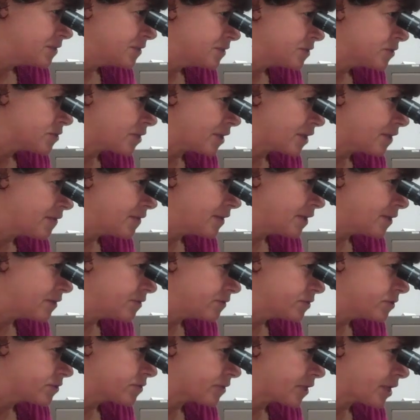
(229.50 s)
try the
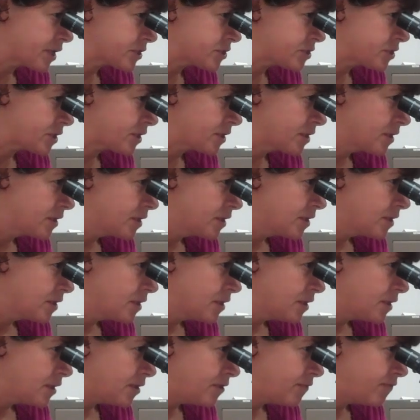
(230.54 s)
other direction.
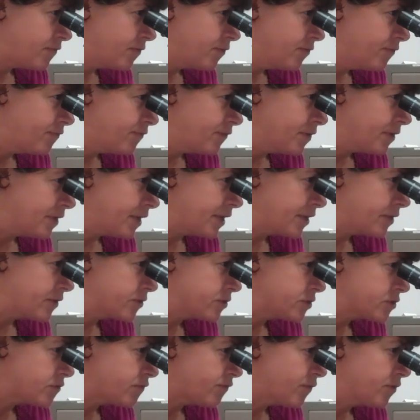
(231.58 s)
If you feel like
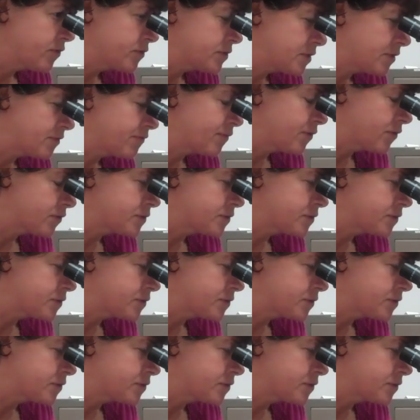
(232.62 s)
you're just focusing,